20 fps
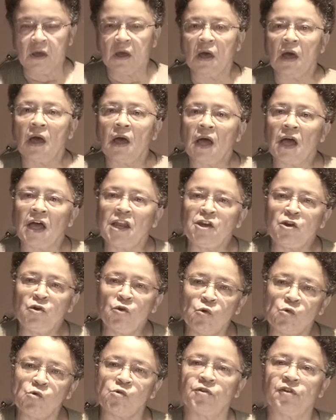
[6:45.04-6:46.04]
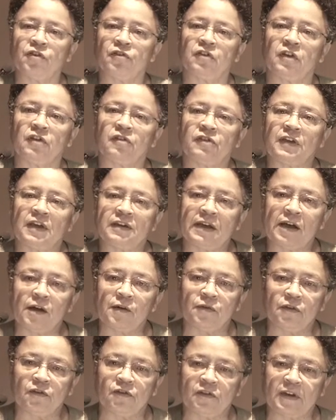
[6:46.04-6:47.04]
uh, and nor does it set
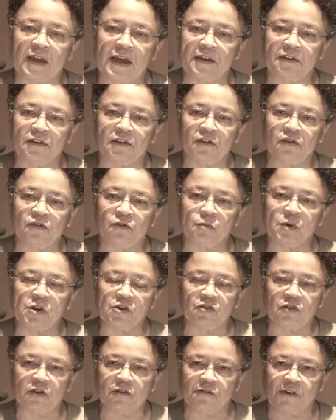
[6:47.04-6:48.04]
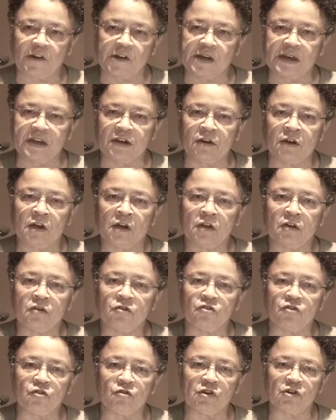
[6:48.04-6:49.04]
out the standards which define
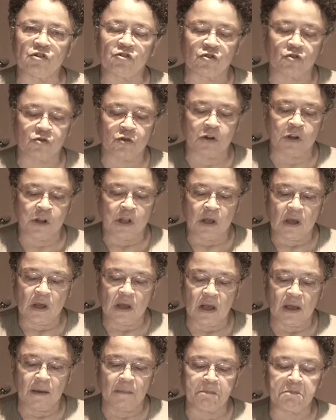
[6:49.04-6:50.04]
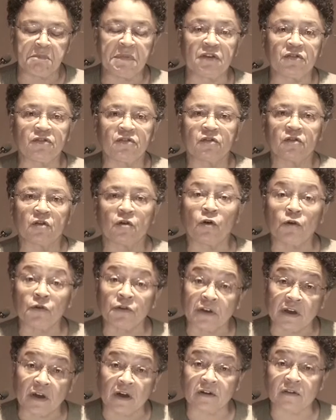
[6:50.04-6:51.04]
judicial uh,
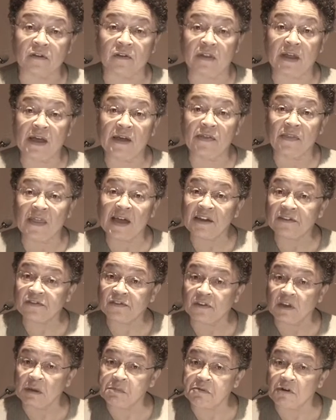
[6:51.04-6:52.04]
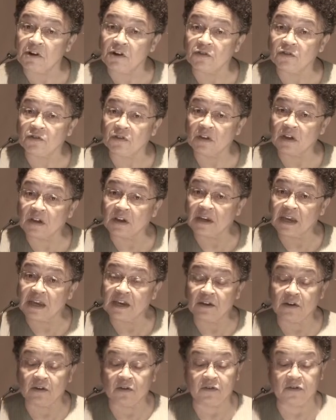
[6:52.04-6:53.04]
misconduct. That, that's the approach the
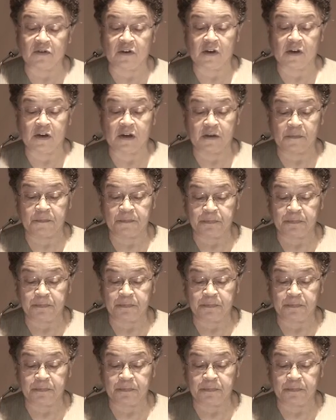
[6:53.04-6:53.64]
Canadians take.